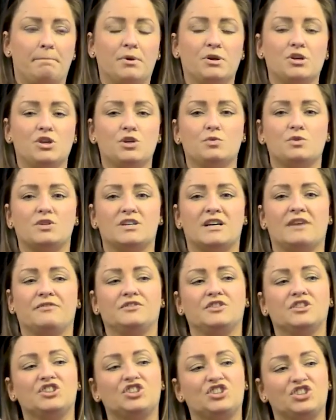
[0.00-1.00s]
but you would
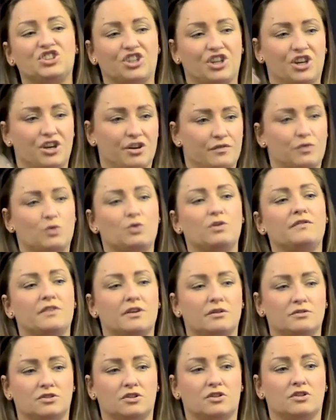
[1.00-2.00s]
have to serve all of
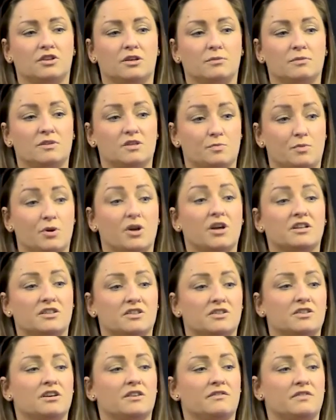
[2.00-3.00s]
those documents prior
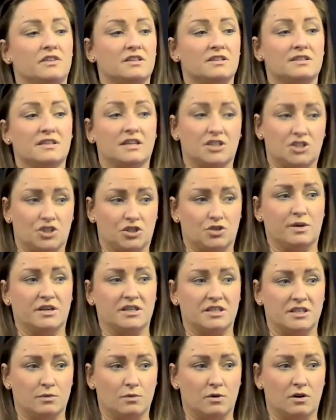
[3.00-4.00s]
to serving the Section
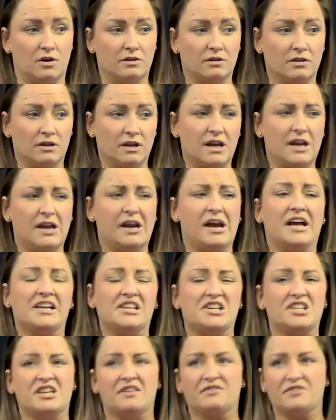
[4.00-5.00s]
21,
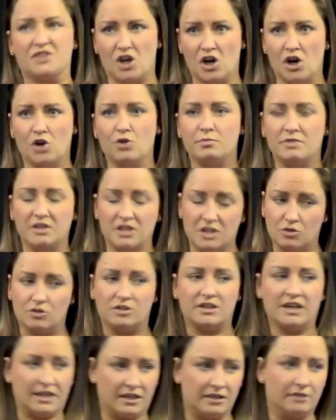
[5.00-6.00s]
and you'd have to hope that you
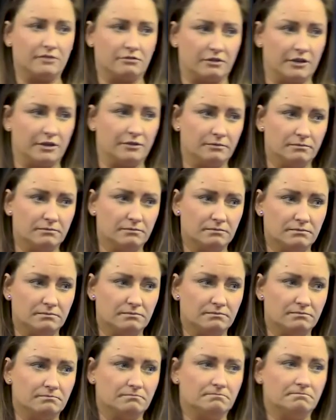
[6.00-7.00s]
could get it through.
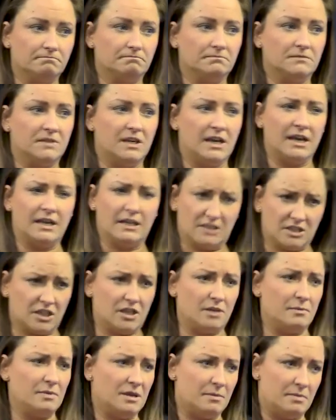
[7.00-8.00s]
Yeah, it's
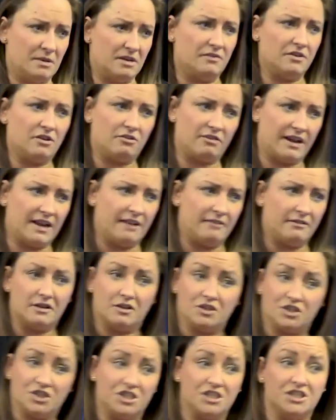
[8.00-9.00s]
going to be a bit of a grey area
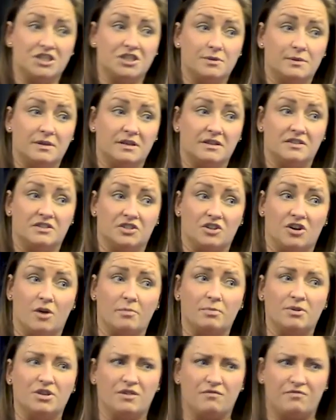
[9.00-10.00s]
because you didn't do it at the
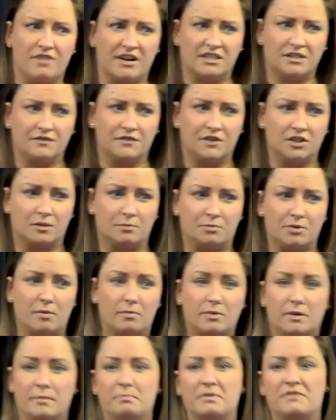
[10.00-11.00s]
start, but you've rectified the
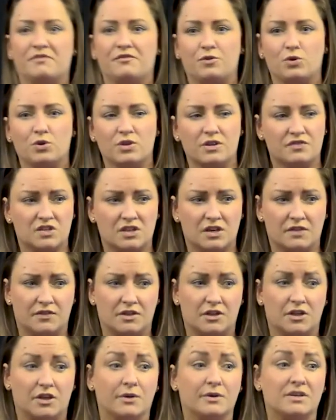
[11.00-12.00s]
problem before you've served
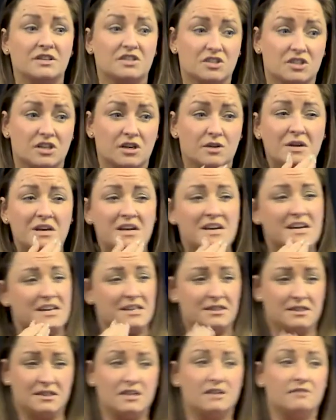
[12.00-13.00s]
the notice, so
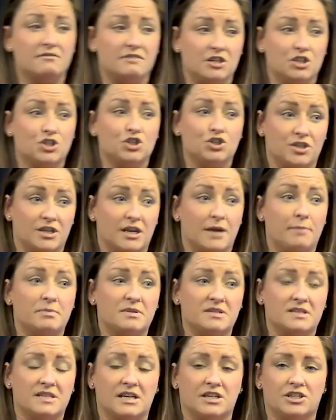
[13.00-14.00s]
in theory you should get
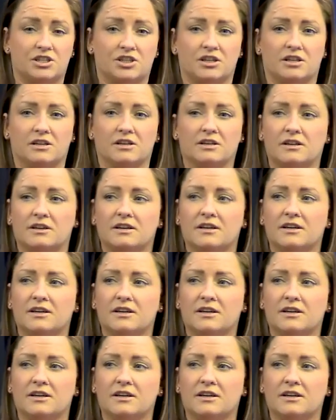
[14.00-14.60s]
possession.